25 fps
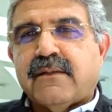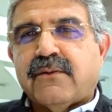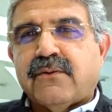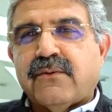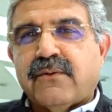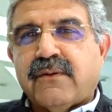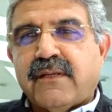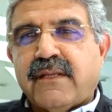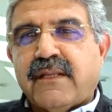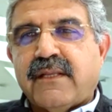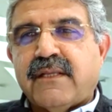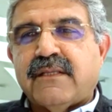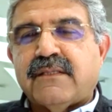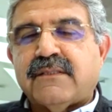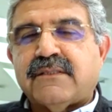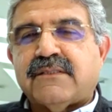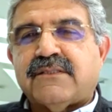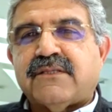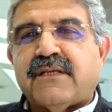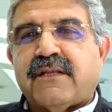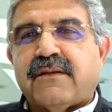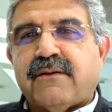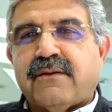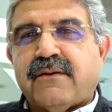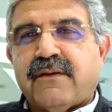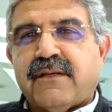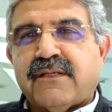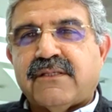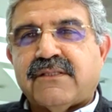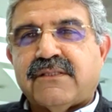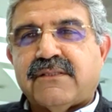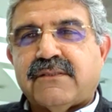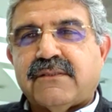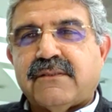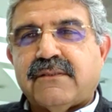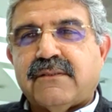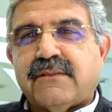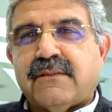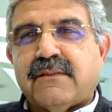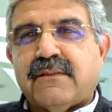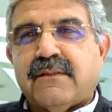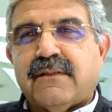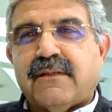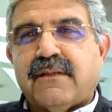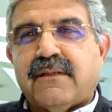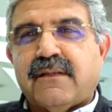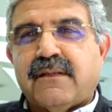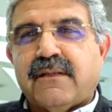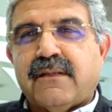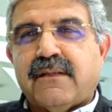today's generation
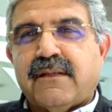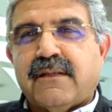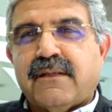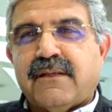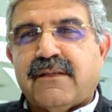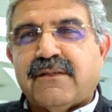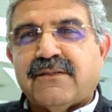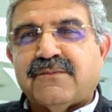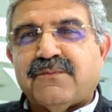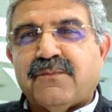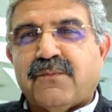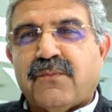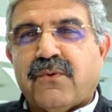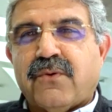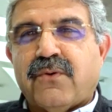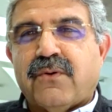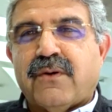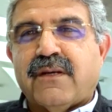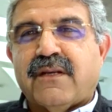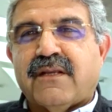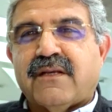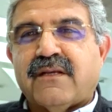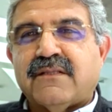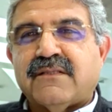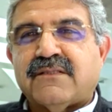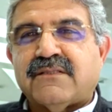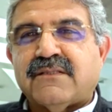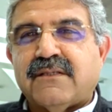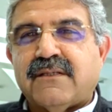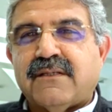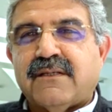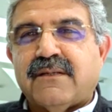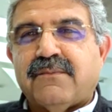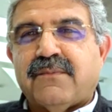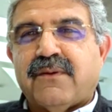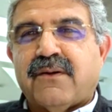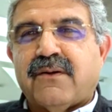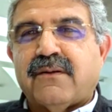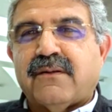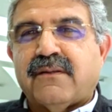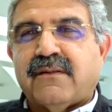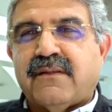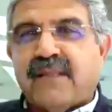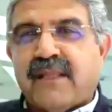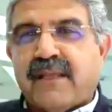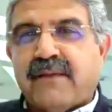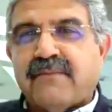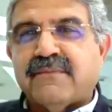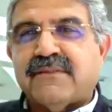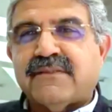is more concerned
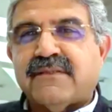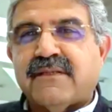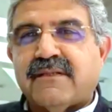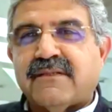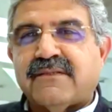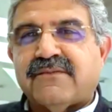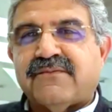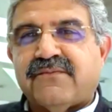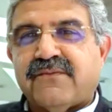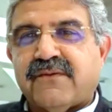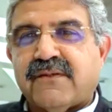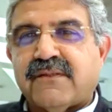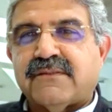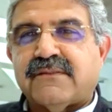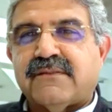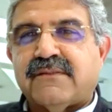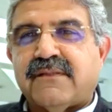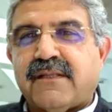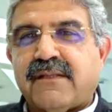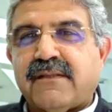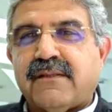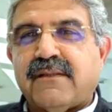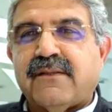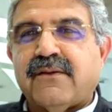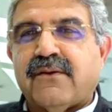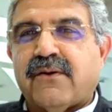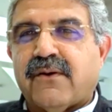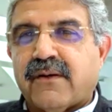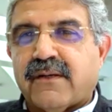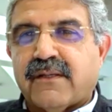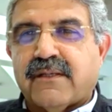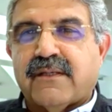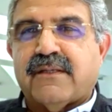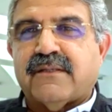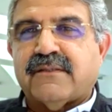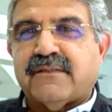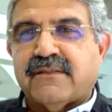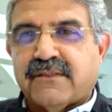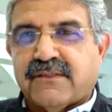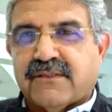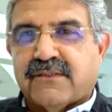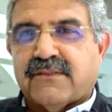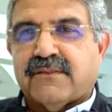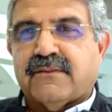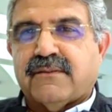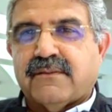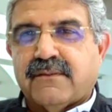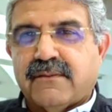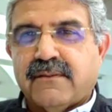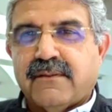about themselves first than the
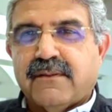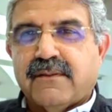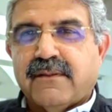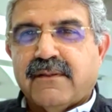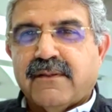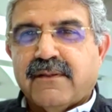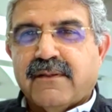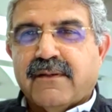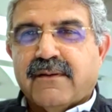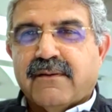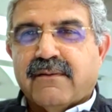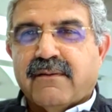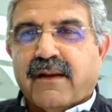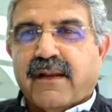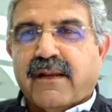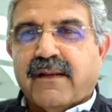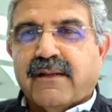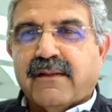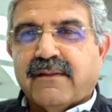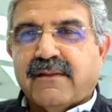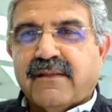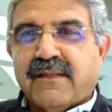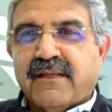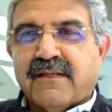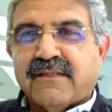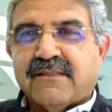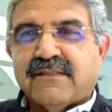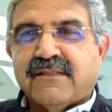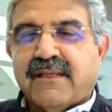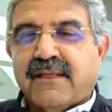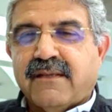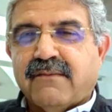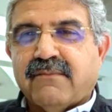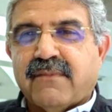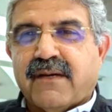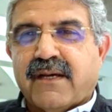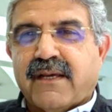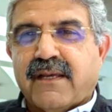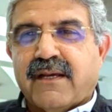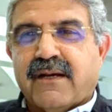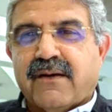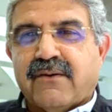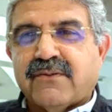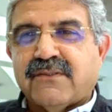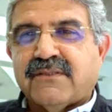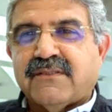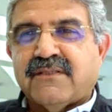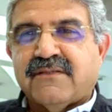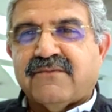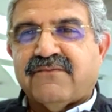organization. Right? They're saying my
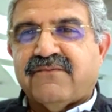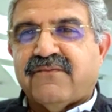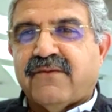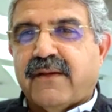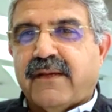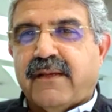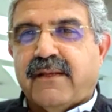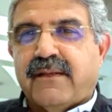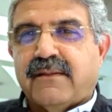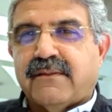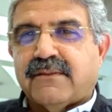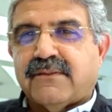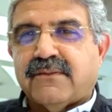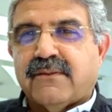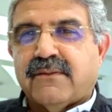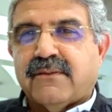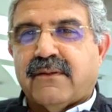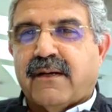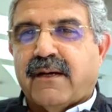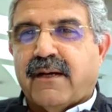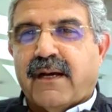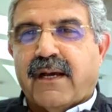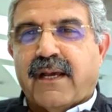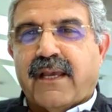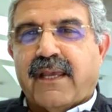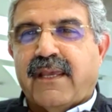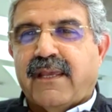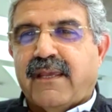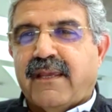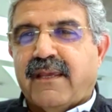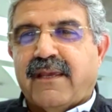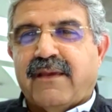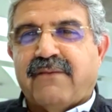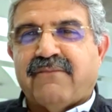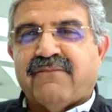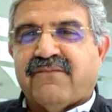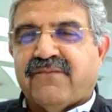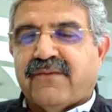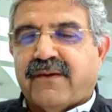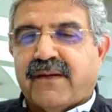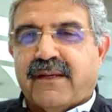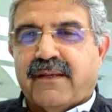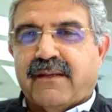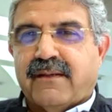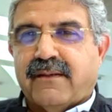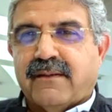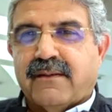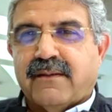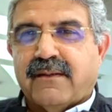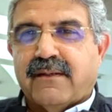house is fine, so I am
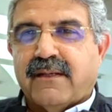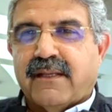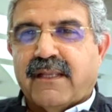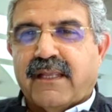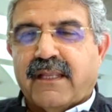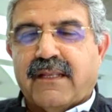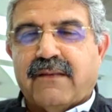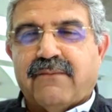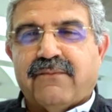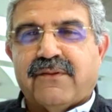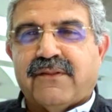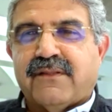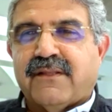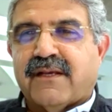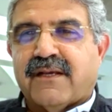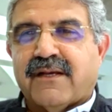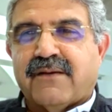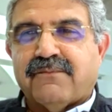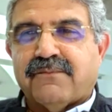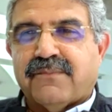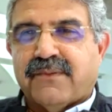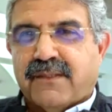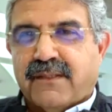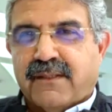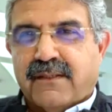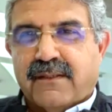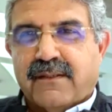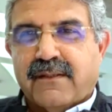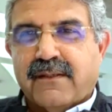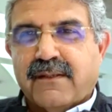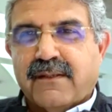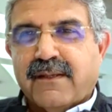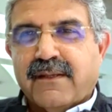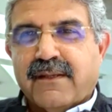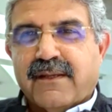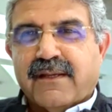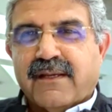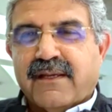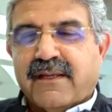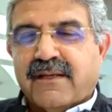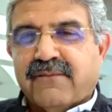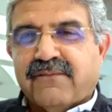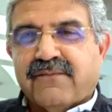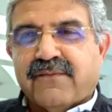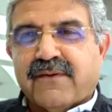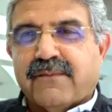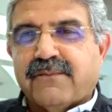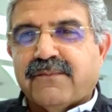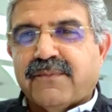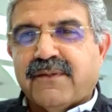fine. Hell with the company, and
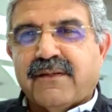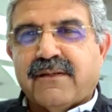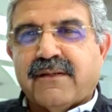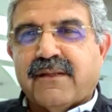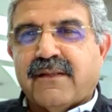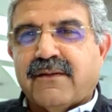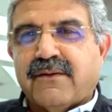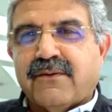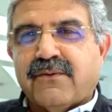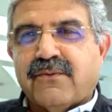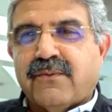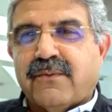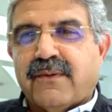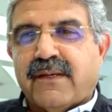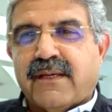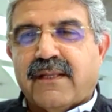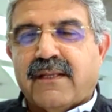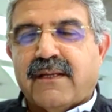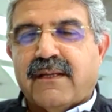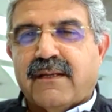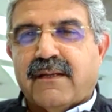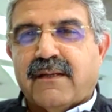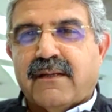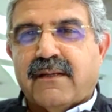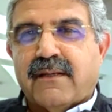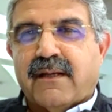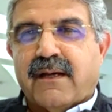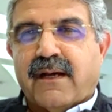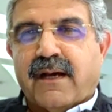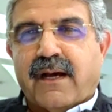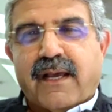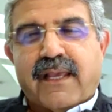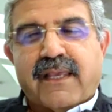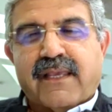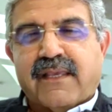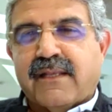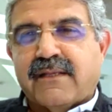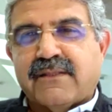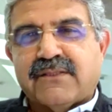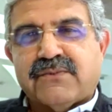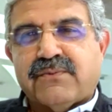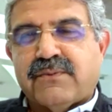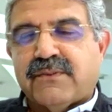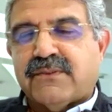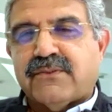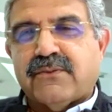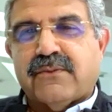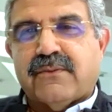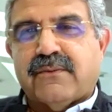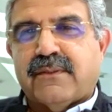if company doesn't do well, I can
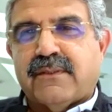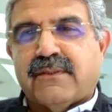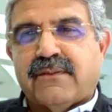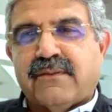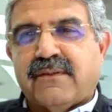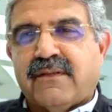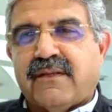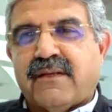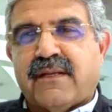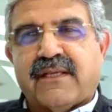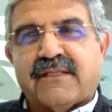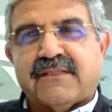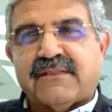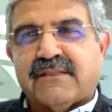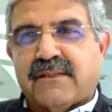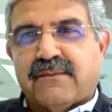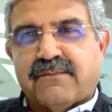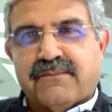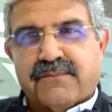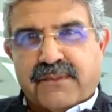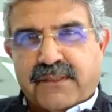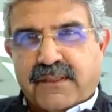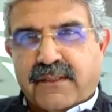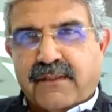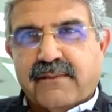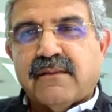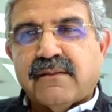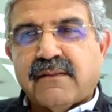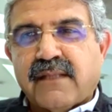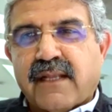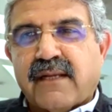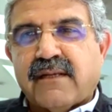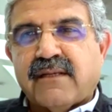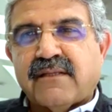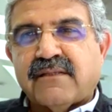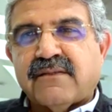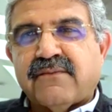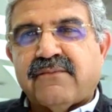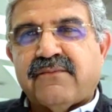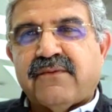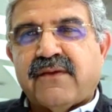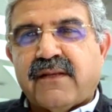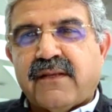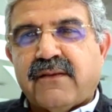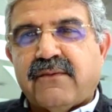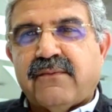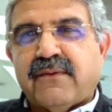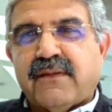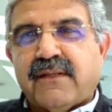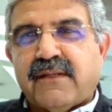switch over to the next company. That is a
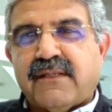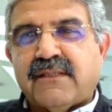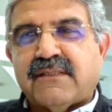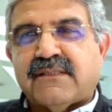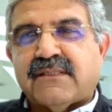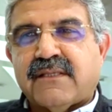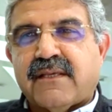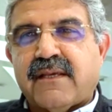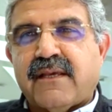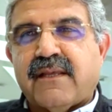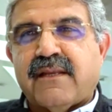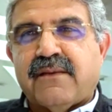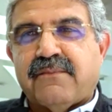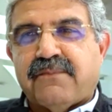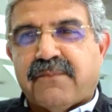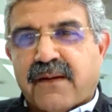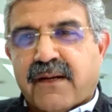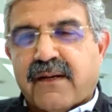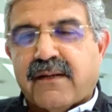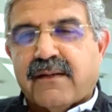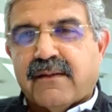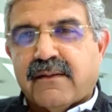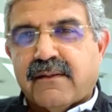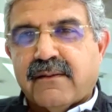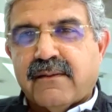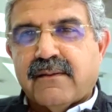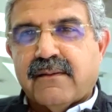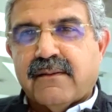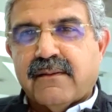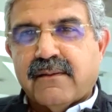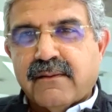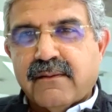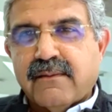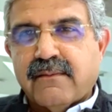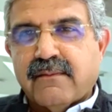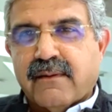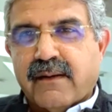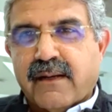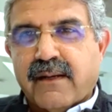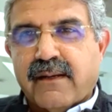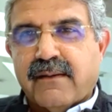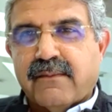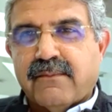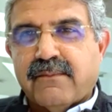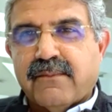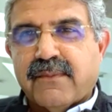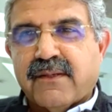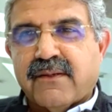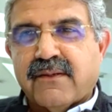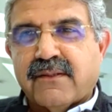very, very scary part, right?
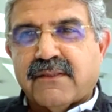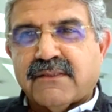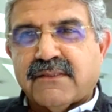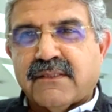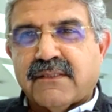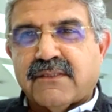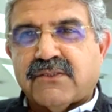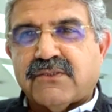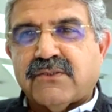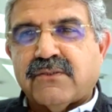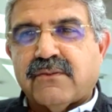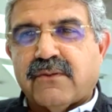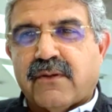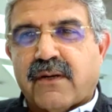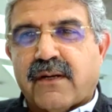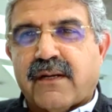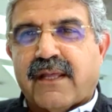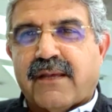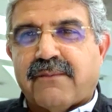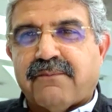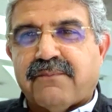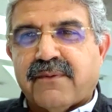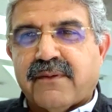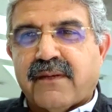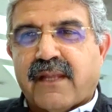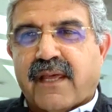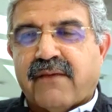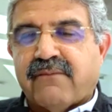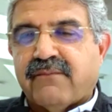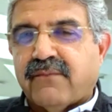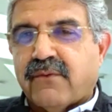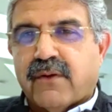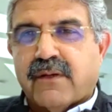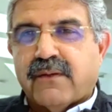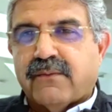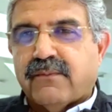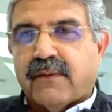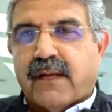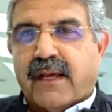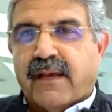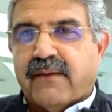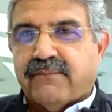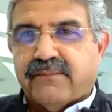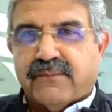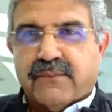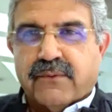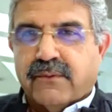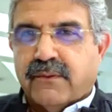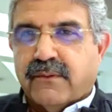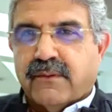Because it should not happen.
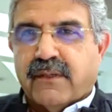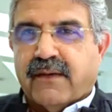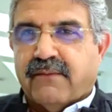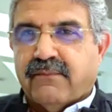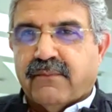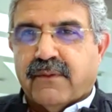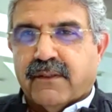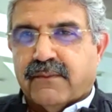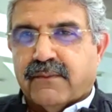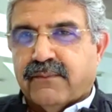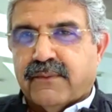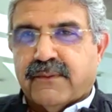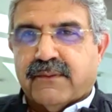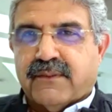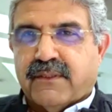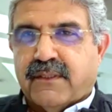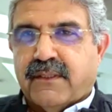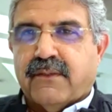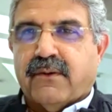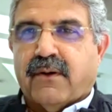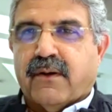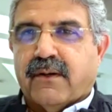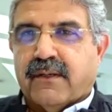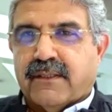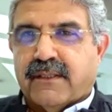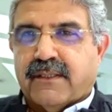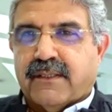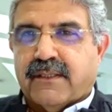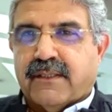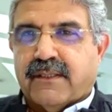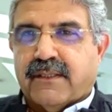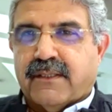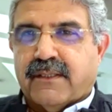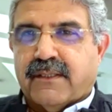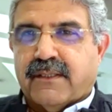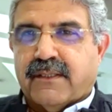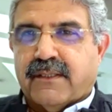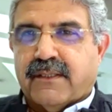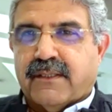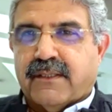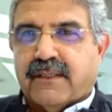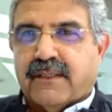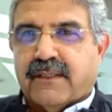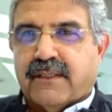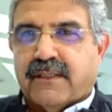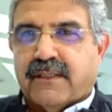I've told you, I worked with 3 organizations